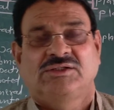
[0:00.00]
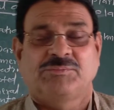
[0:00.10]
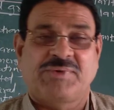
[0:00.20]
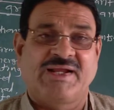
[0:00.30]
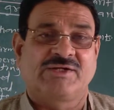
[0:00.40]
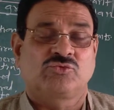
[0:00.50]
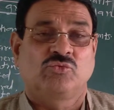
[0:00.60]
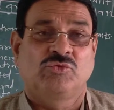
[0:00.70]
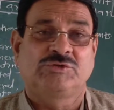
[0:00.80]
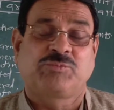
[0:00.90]
the plants
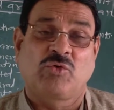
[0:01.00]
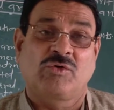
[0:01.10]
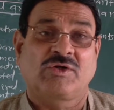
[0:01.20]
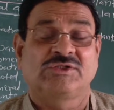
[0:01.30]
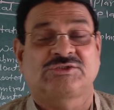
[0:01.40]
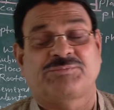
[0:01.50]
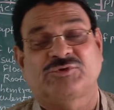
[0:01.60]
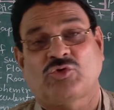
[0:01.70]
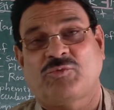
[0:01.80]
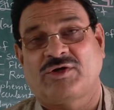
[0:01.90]
which float on the
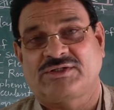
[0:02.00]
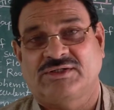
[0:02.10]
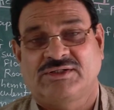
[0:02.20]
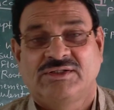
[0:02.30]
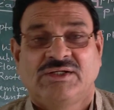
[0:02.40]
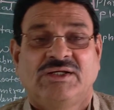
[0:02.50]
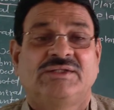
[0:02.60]
surface of water.